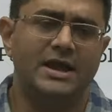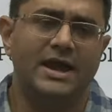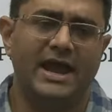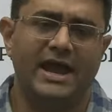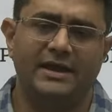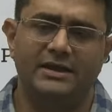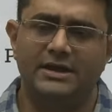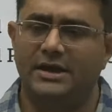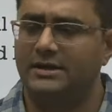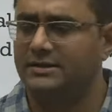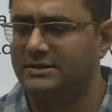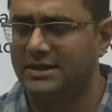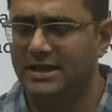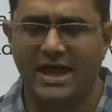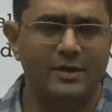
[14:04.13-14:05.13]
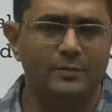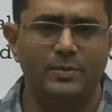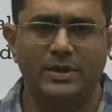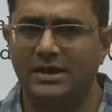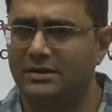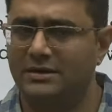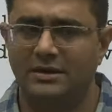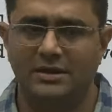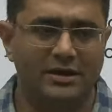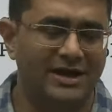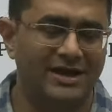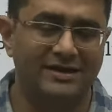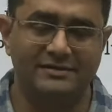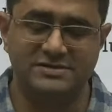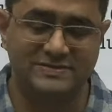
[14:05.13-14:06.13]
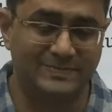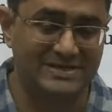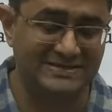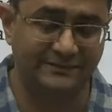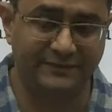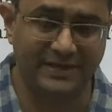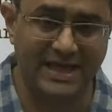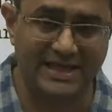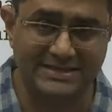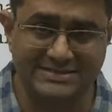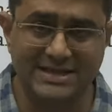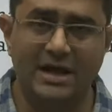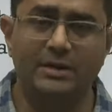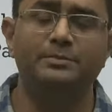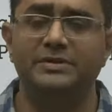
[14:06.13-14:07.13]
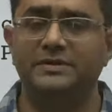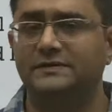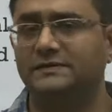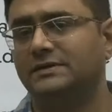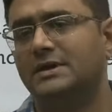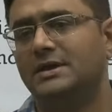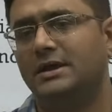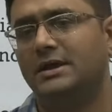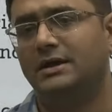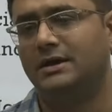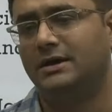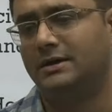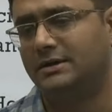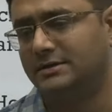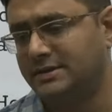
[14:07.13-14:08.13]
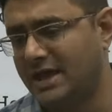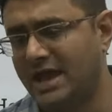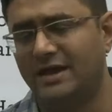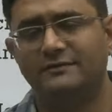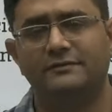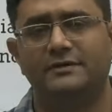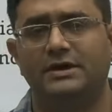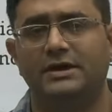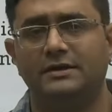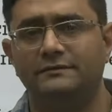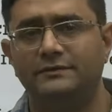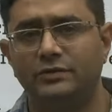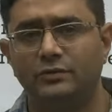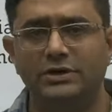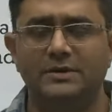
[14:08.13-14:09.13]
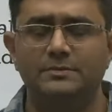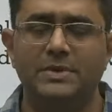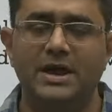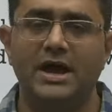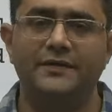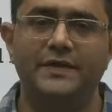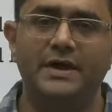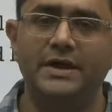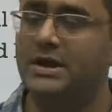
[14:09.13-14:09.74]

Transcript: and they have been specific examples they have refuted by other